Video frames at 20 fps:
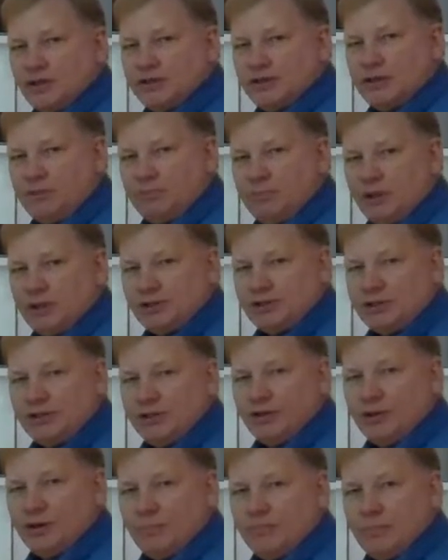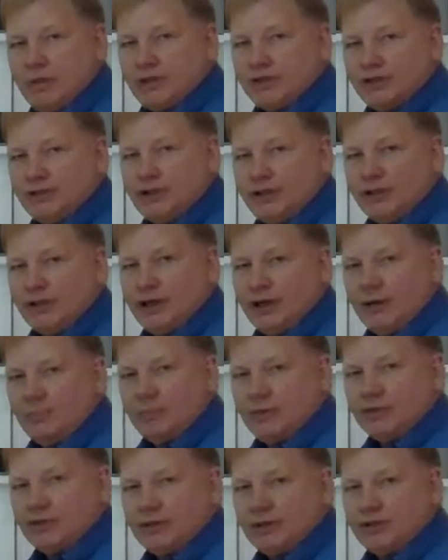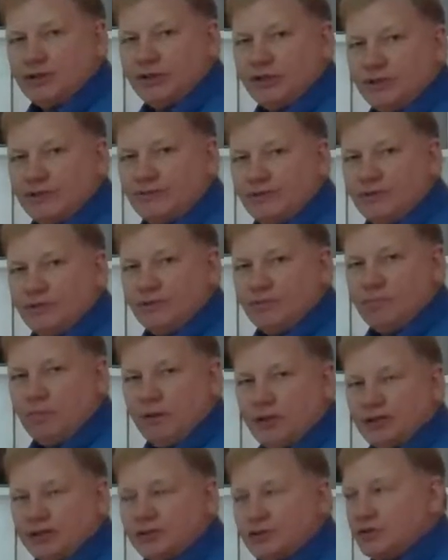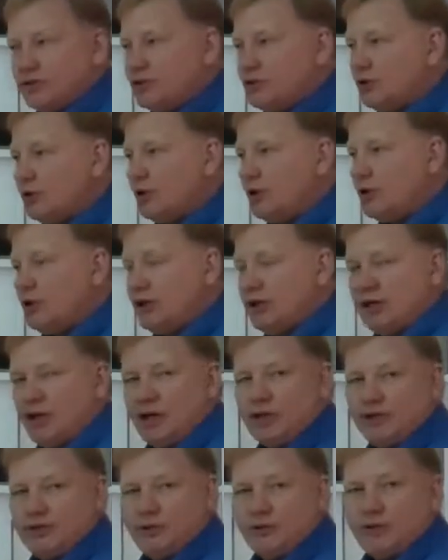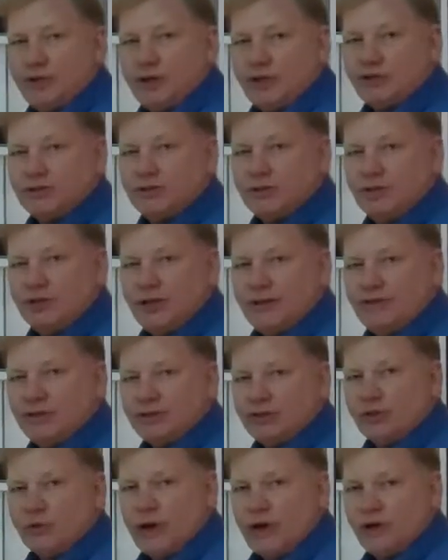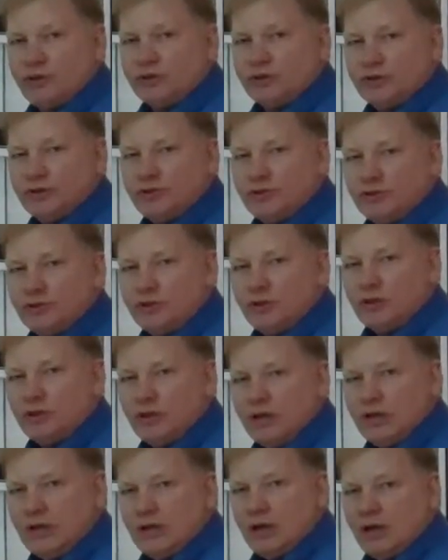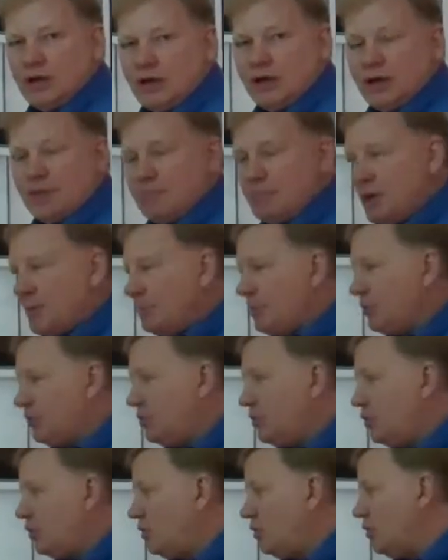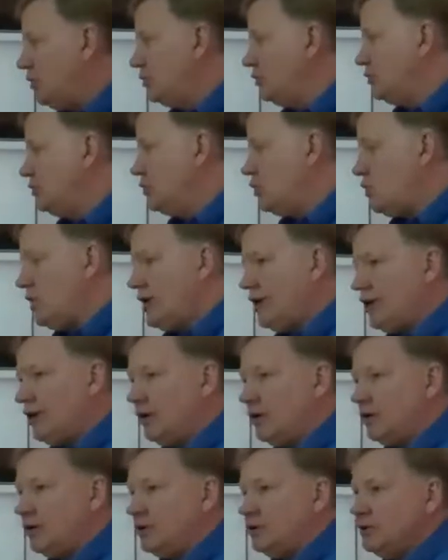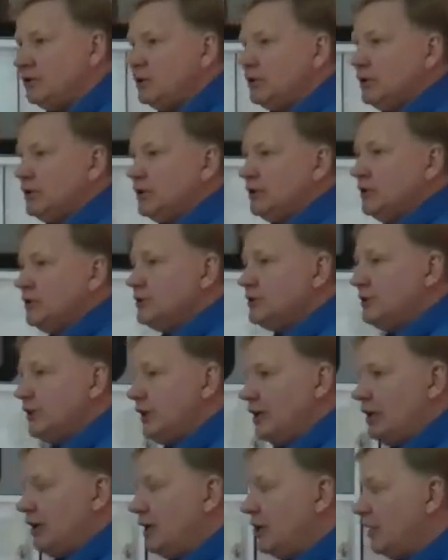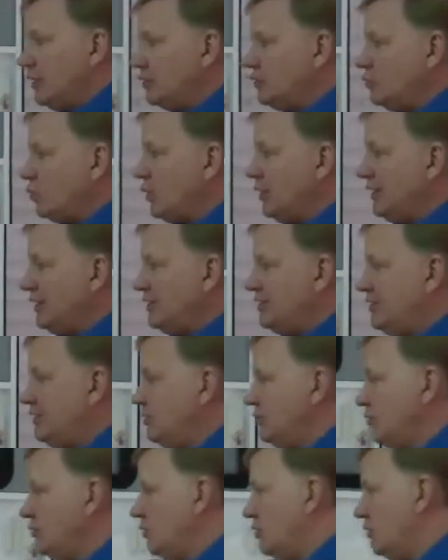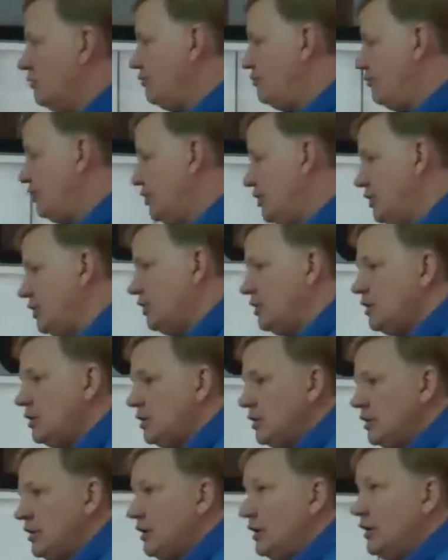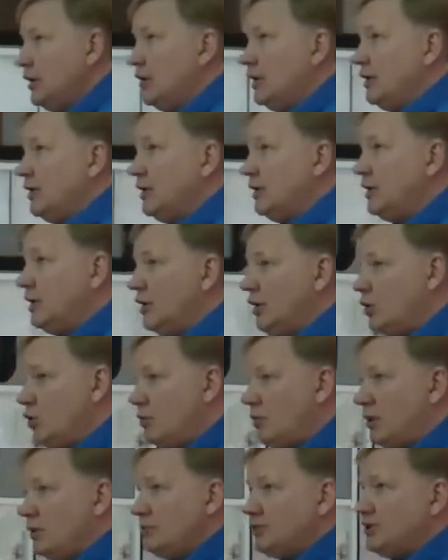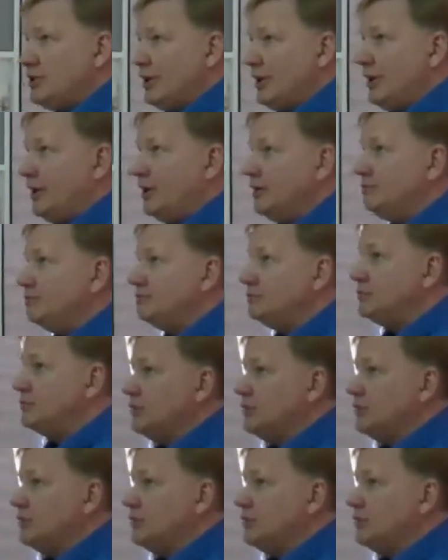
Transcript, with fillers: Steve Busse here at Midstate Campers. I'd like to take a few minutes and show you the uh, 2011 Ground Control Bumper Pull Toy Hauler. It's a uh, 22 footer, uh, aluminum sided.